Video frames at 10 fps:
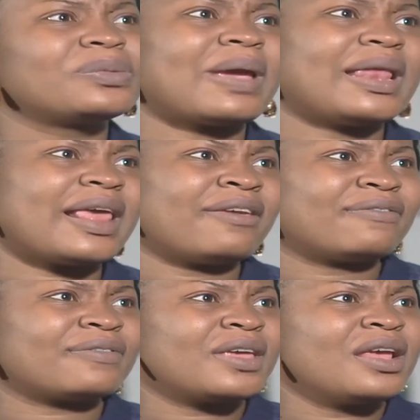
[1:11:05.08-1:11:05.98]
you in my
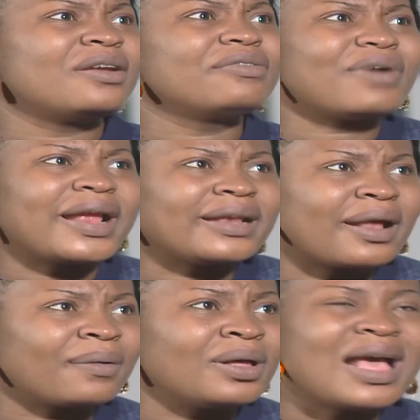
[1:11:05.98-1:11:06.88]
life right
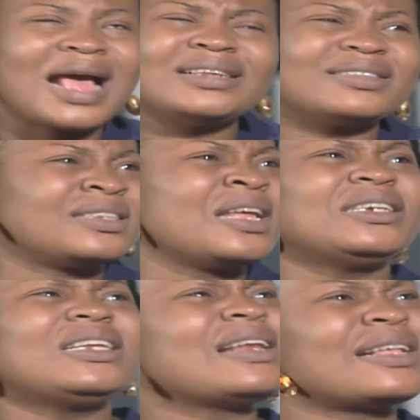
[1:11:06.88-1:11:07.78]
now. And listen,
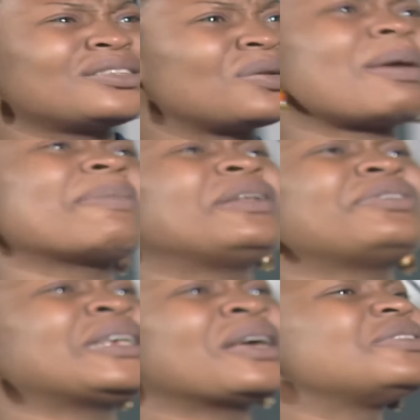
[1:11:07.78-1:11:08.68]
the last thing on my
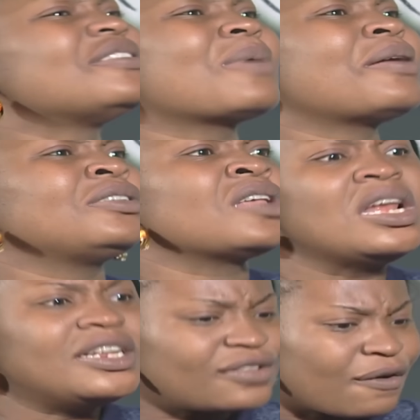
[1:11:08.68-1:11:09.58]
mind right now is marriage.
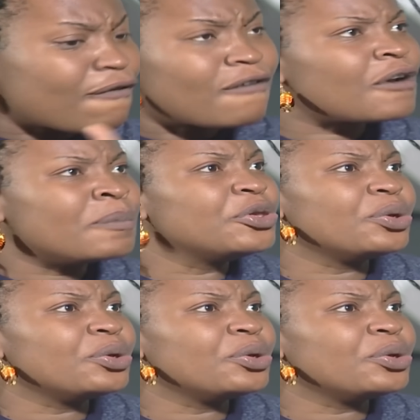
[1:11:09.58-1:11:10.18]
List of all from